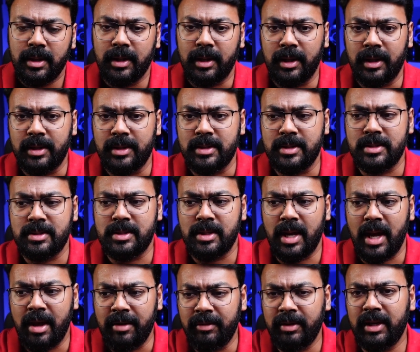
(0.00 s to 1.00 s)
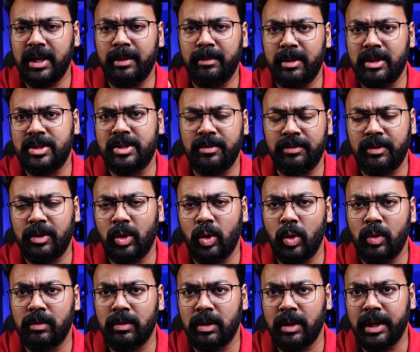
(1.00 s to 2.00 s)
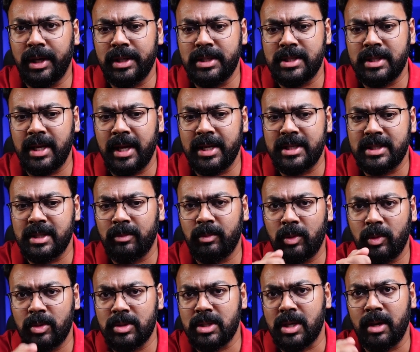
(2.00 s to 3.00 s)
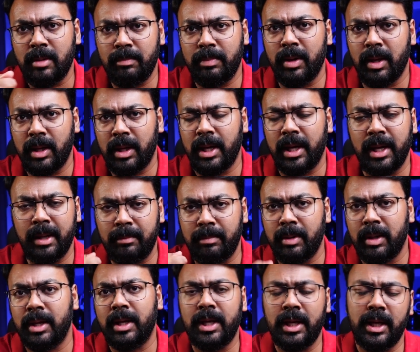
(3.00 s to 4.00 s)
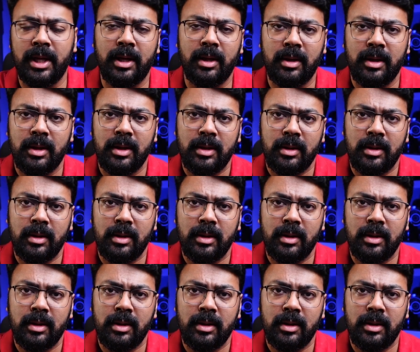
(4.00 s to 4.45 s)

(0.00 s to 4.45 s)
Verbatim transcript: is every time I shifted over, it's like someone was unplugging and plugging in